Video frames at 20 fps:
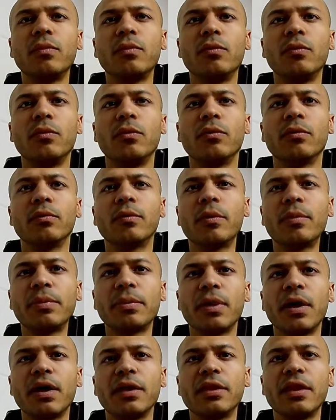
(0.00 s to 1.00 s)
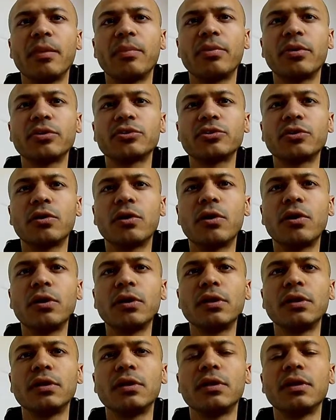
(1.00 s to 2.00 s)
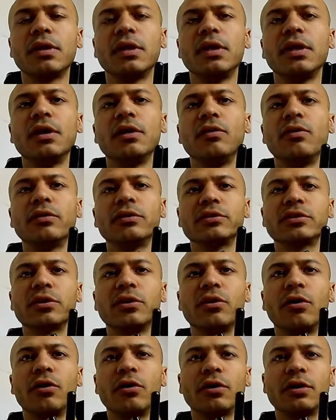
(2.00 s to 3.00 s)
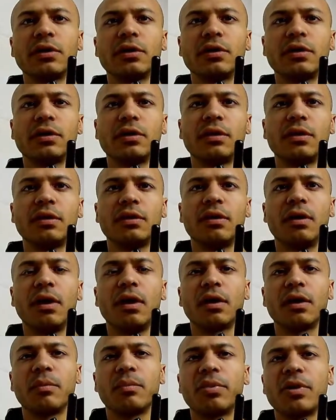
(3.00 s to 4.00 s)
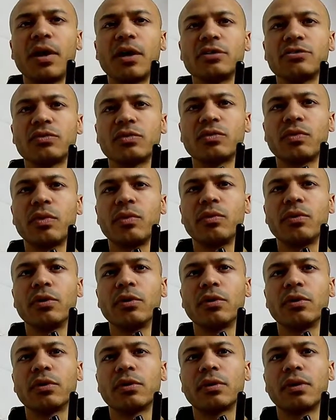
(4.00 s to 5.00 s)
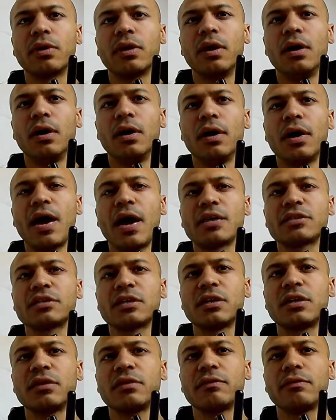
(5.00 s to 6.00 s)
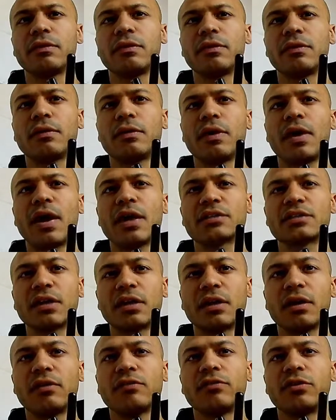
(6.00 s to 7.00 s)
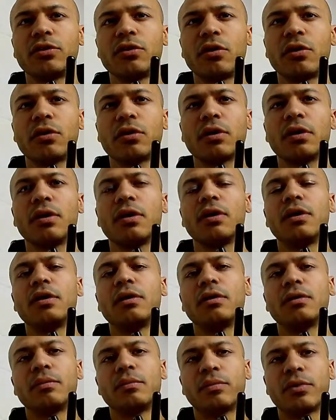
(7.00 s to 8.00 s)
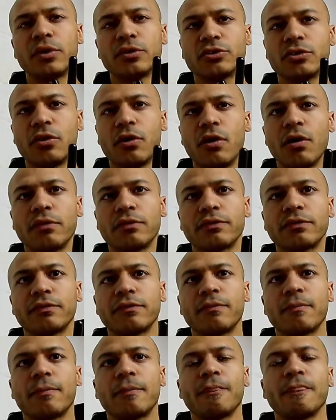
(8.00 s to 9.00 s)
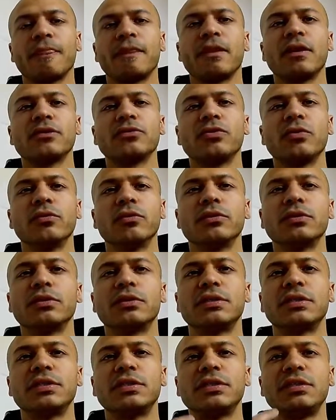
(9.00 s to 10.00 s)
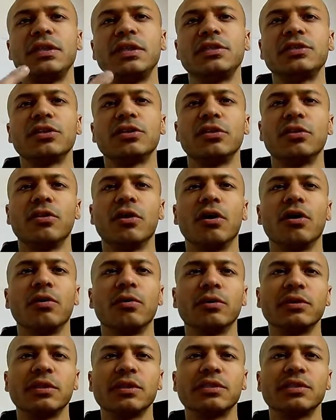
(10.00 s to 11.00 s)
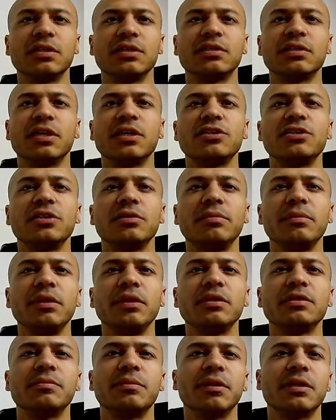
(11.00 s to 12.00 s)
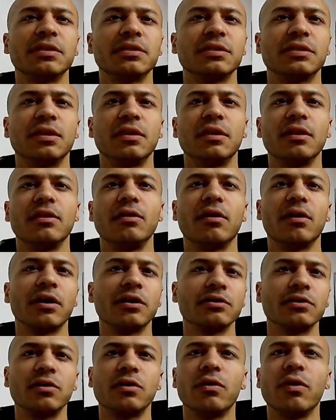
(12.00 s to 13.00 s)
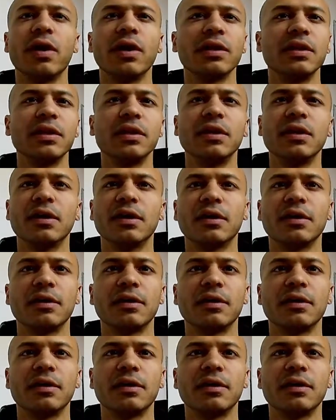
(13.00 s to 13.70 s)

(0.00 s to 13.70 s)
we'll apply that pressure on. Once the dog complies with what we're asking of the dog, pressure off. So we're teaching the dog what the sensation means, because the dog has no idea